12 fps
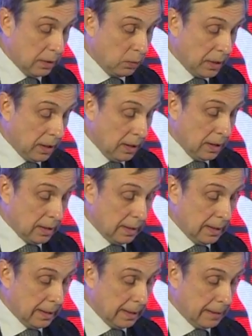we need
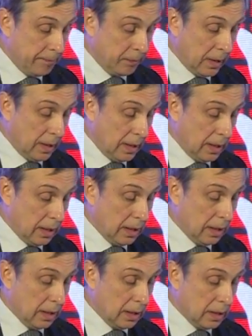
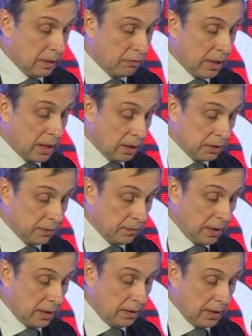
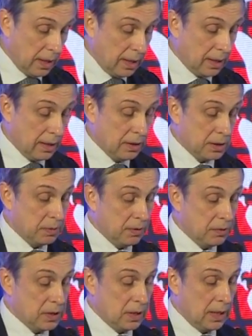recultivate the areas
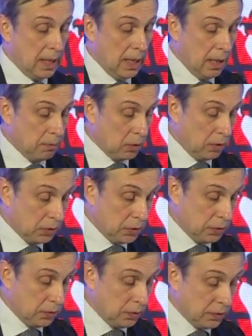previously prone
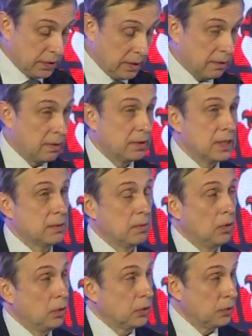to terrorism
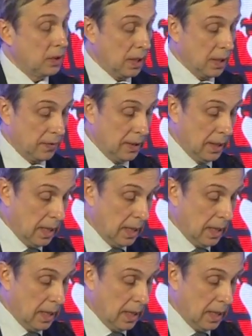altogether.